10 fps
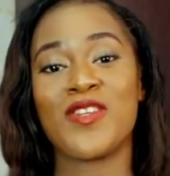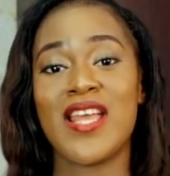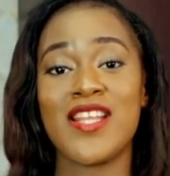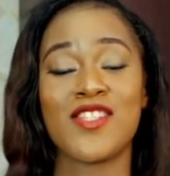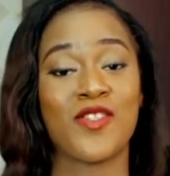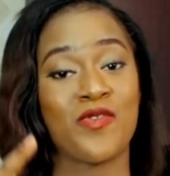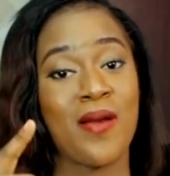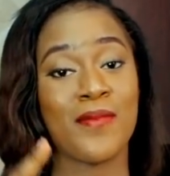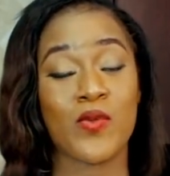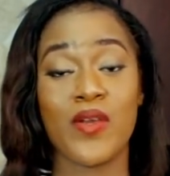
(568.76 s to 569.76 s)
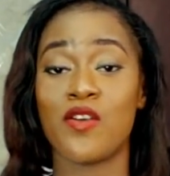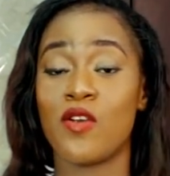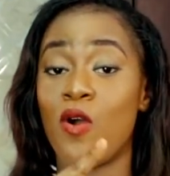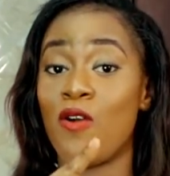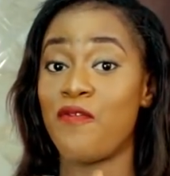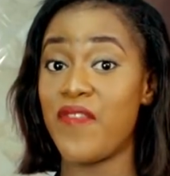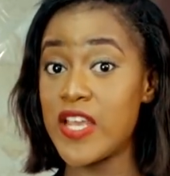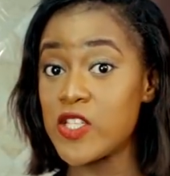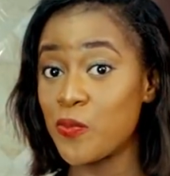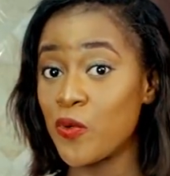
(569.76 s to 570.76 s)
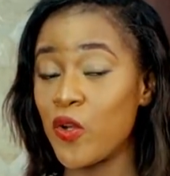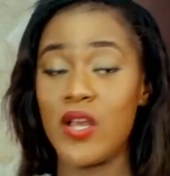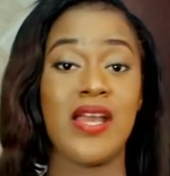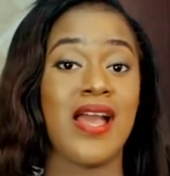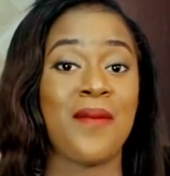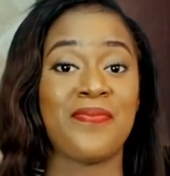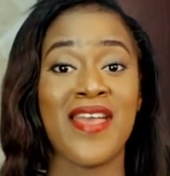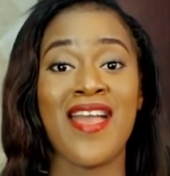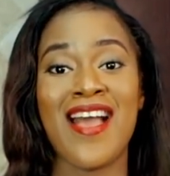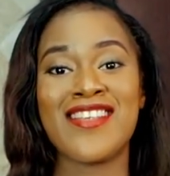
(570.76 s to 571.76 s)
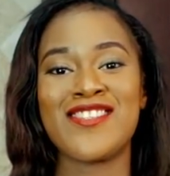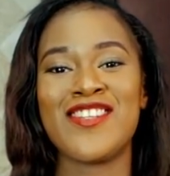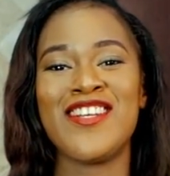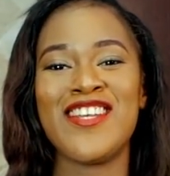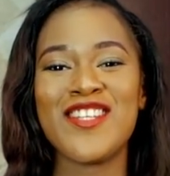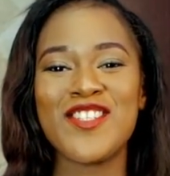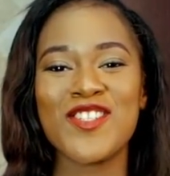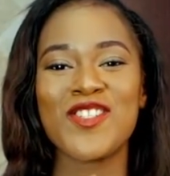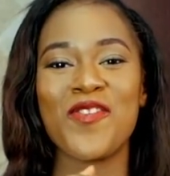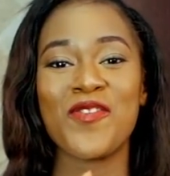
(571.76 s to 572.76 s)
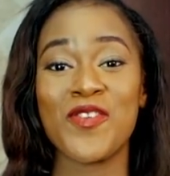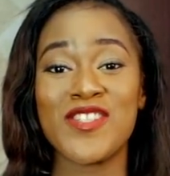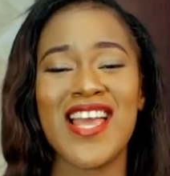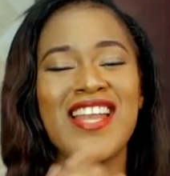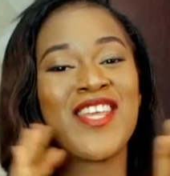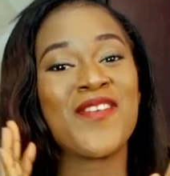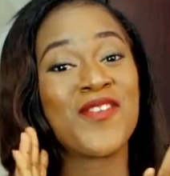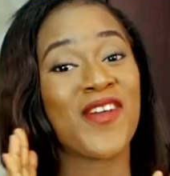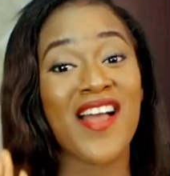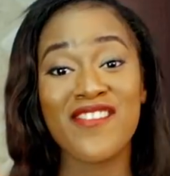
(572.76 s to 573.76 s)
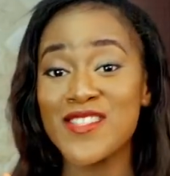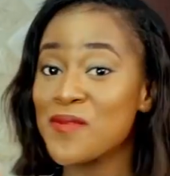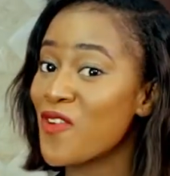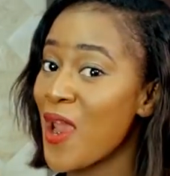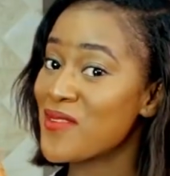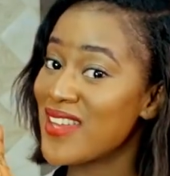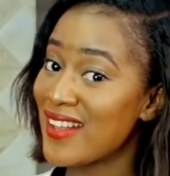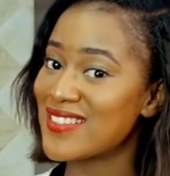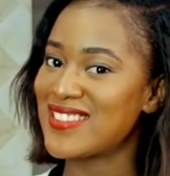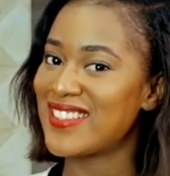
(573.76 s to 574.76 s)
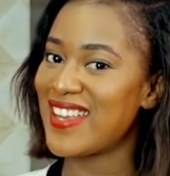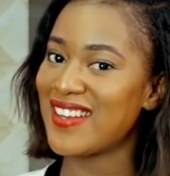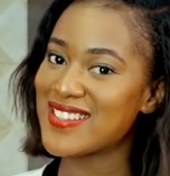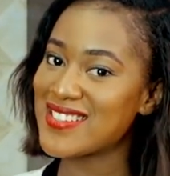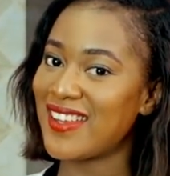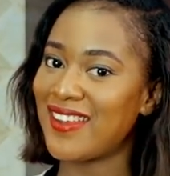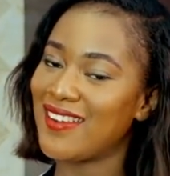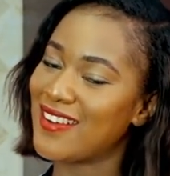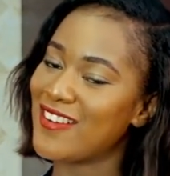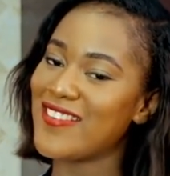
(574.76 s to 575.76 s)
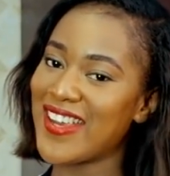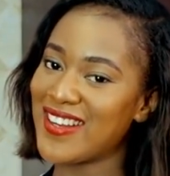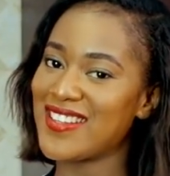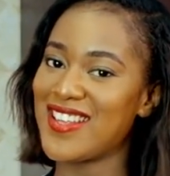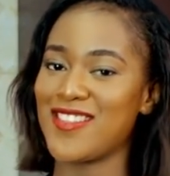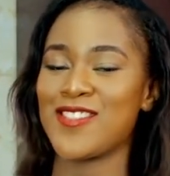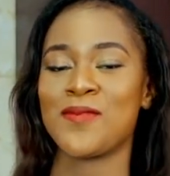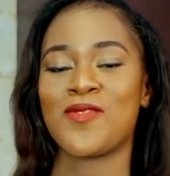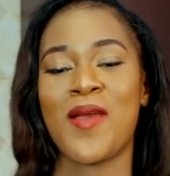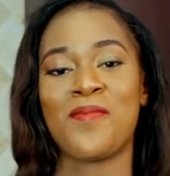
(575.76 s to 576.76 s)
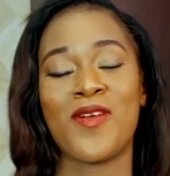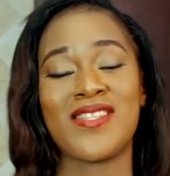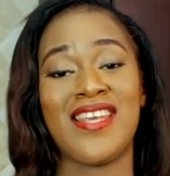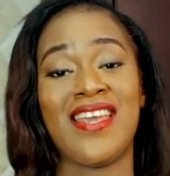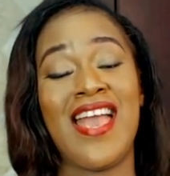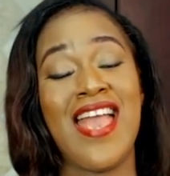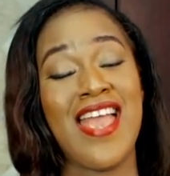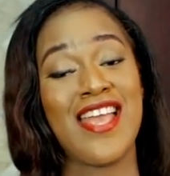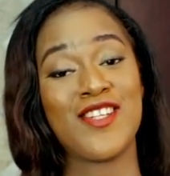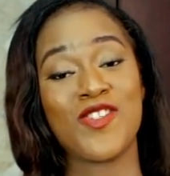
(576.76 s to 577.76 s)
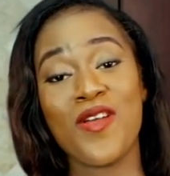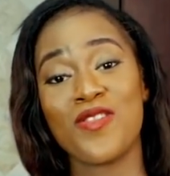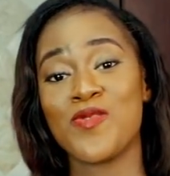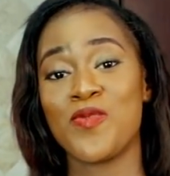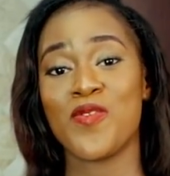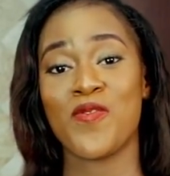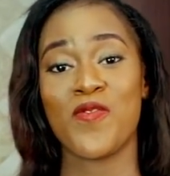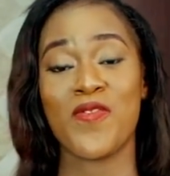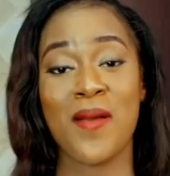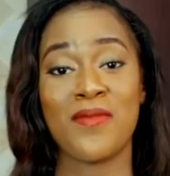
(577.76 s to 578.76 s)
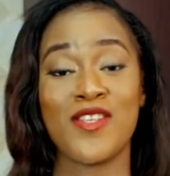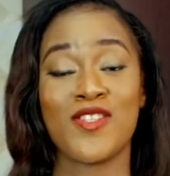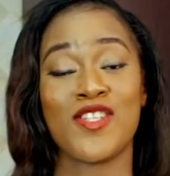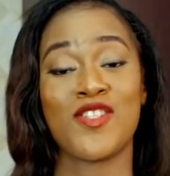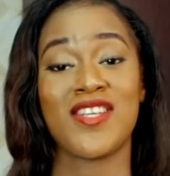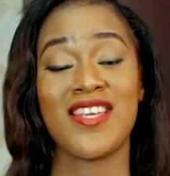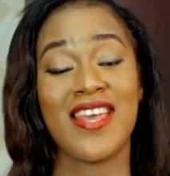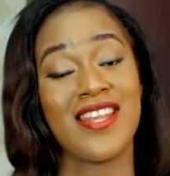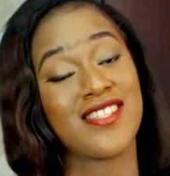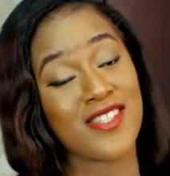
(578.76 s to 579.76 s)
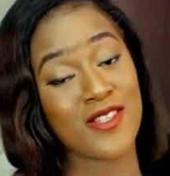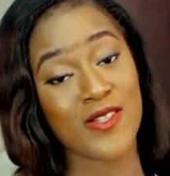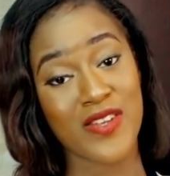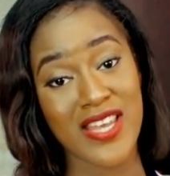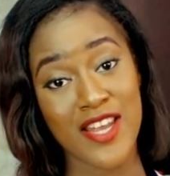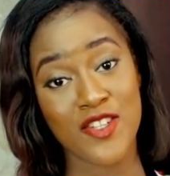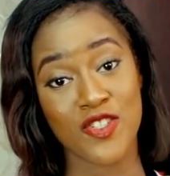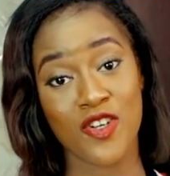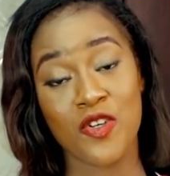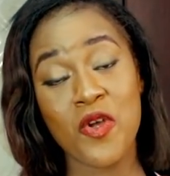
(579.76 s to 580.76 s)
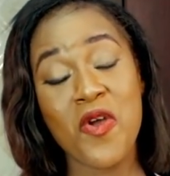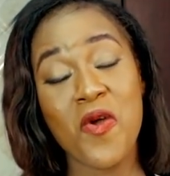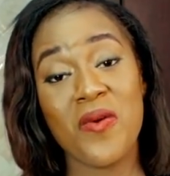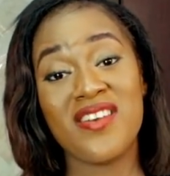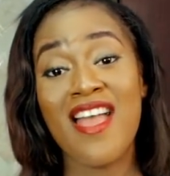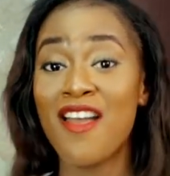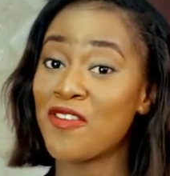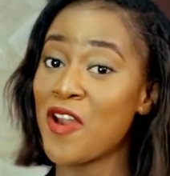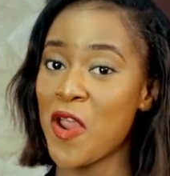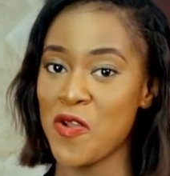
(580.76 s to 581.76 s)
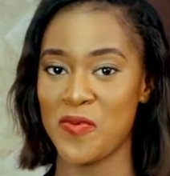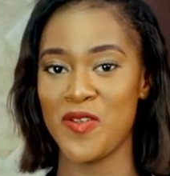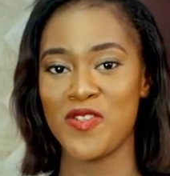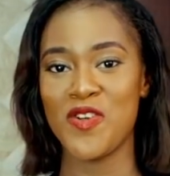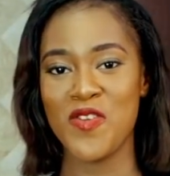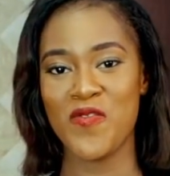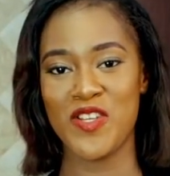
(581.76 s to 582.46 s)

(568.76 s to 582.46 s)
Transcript: on Instagram, Twitter, or Facebook. I'm there as Zeelicious Foods. And if you haven't subscribed yet, again I say, go ahead and hit the subscribe button and join this beautiful family so that you can get instant notification whenever I upload a new